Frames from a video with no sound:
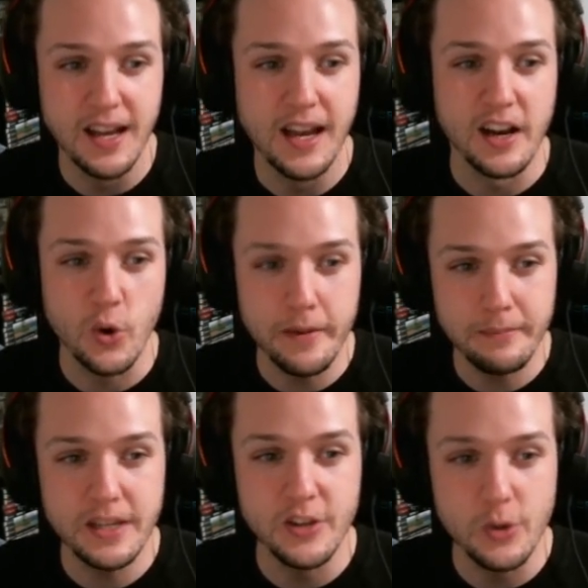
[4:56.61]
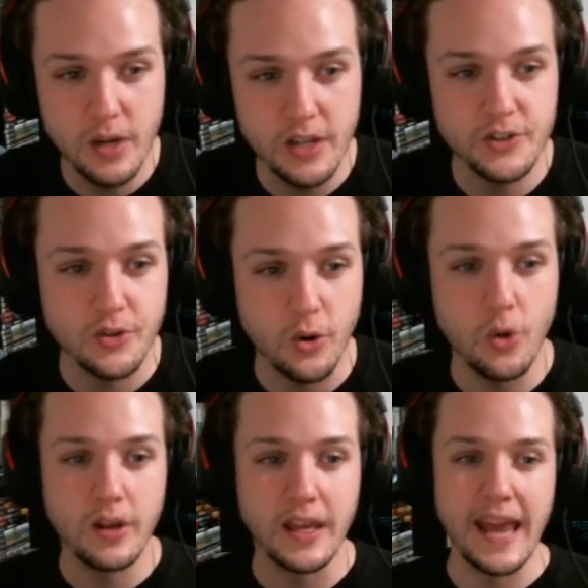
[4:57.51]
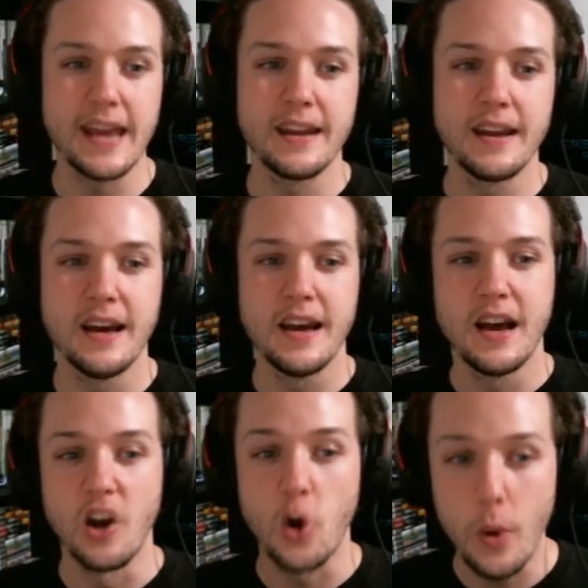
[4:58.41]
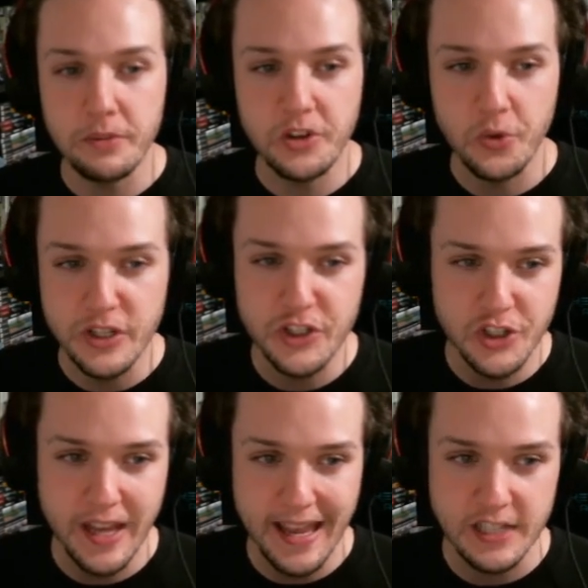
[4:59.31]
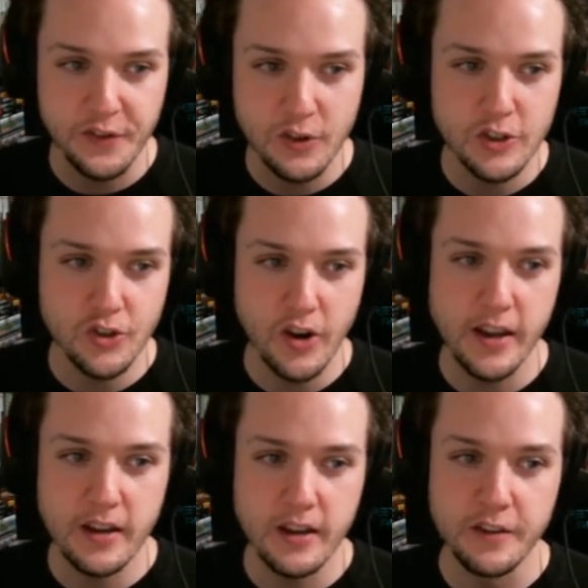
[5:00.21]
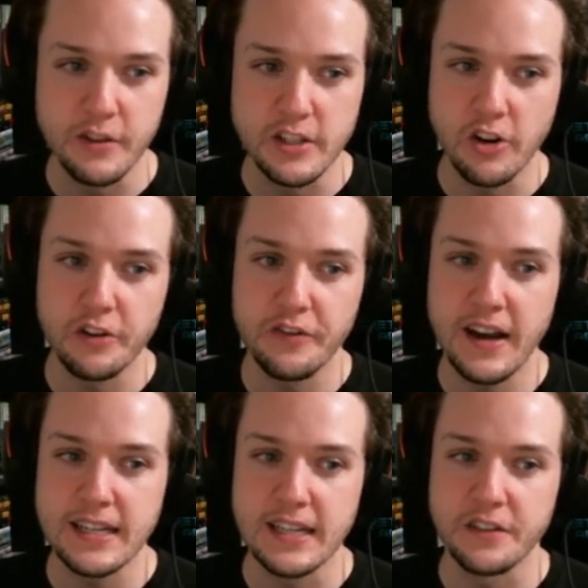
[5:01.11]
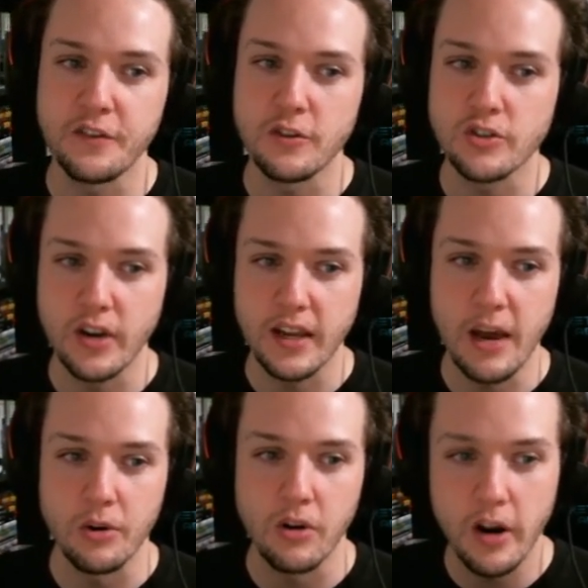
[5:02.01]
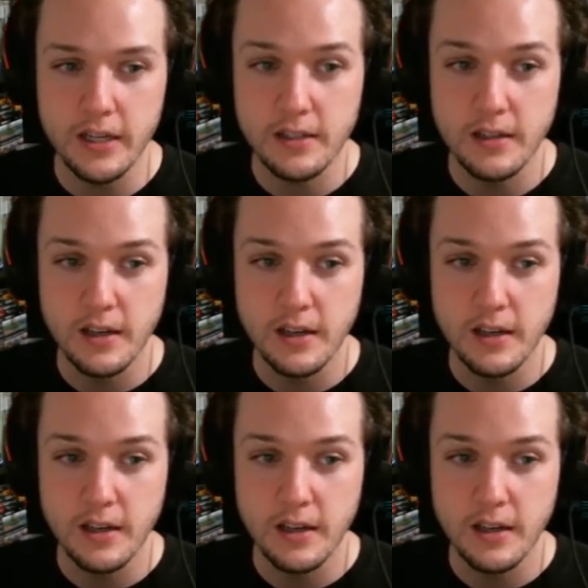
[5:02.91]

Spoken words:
Equipment you control gain Equipped creature gains first strike if this artifact has a first strike counter on it.